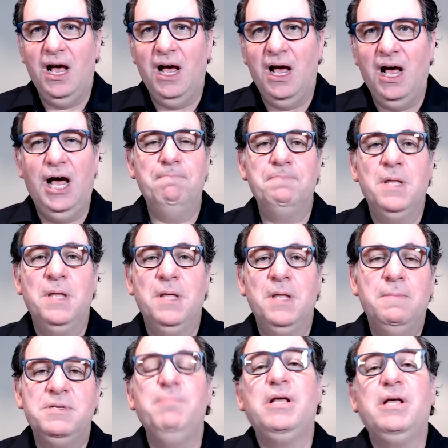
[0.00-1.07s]
Um,
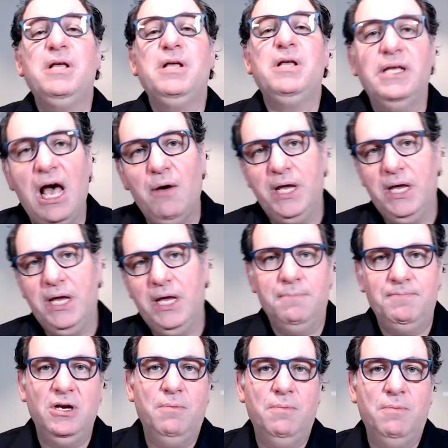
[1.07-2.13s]
Typically how we,